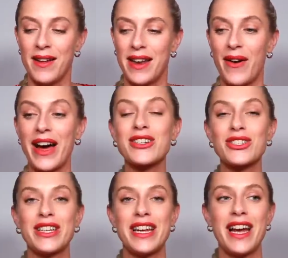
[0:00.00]
Now,
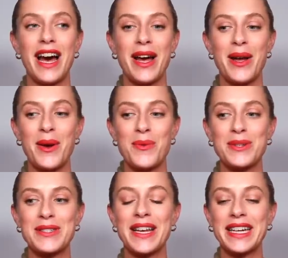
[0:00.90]
actually, I
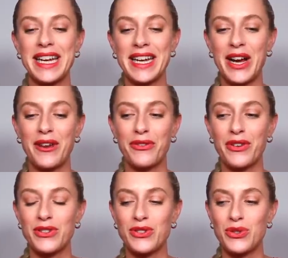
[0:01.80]
was lucky enough
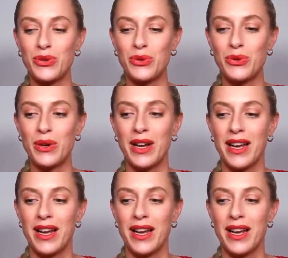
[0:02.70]
to